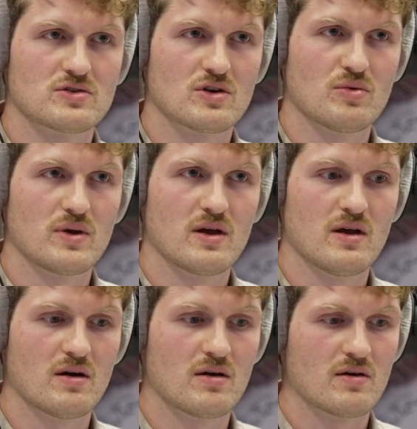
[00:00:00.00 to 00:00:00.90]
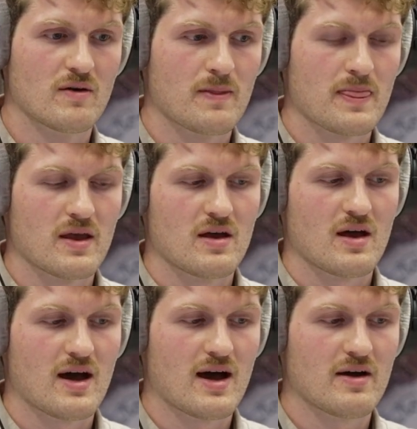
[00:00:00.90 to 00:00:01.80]
So we here
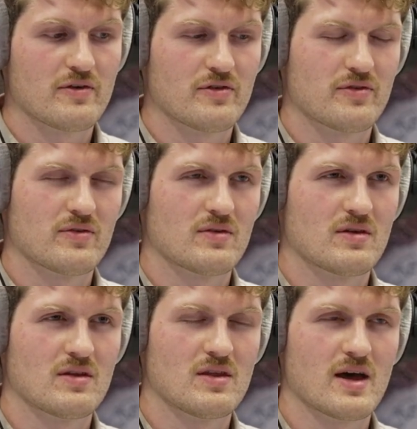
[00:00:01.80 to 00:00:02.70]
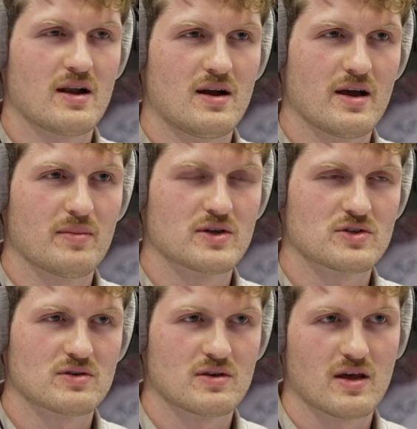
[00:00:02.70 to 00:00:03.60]
have the LLM
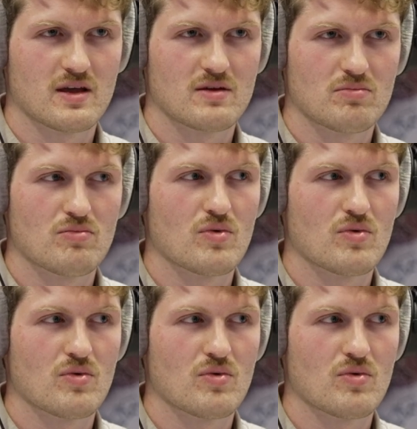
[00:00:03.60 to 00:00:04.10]
as like